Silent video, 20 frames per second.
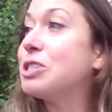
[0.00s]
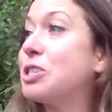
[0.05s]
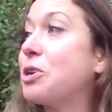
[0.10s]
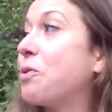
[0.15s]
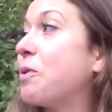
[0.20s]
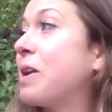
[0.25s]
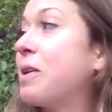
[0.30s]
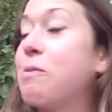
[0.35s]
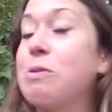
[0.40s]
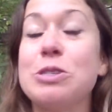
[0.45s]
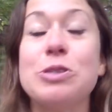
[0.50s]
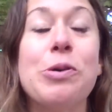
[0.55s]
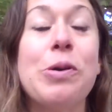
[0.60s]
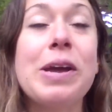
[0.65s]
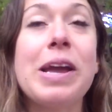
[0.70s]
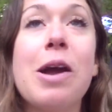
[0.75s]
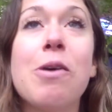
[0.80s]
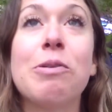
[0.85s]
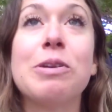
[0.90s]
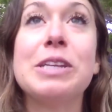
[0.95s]
So when it was
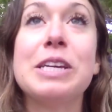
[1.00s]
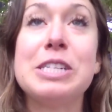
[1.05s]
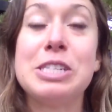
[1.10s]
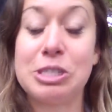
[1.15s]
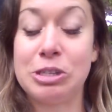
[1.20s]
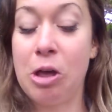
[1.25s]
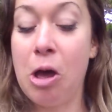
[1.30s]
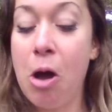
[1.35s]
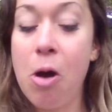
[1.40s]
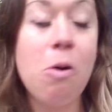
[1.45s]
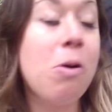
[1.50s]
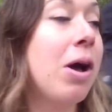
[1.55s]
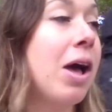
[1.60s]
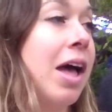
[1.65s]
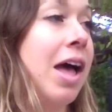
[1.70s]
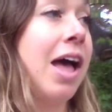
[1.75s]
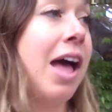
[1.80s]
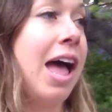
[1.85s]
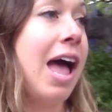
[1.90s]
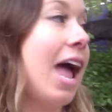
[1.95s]
going out really slow
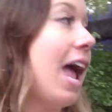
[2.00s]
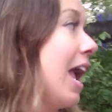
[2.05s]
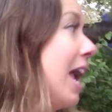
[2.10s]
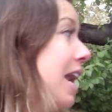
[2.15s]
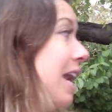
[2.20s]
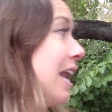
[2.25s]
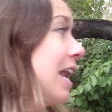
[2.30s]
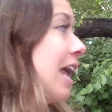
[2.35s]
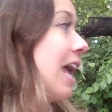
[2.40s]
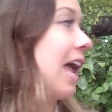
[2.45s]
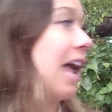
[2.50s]
and